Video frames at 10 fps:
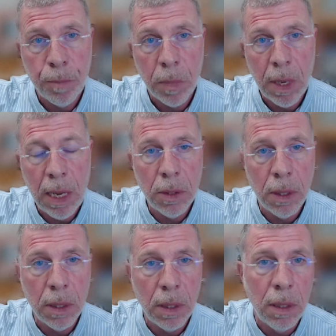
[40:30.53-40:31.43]
into the
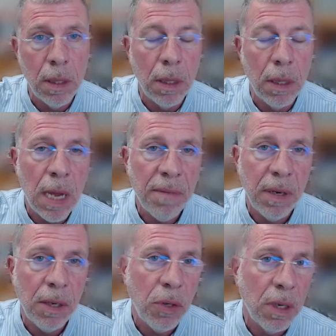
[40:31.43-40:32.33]

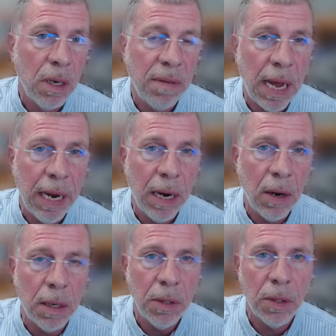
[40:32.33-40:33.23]
definition of high
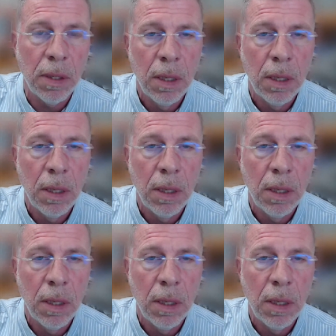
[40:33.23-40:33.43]
cost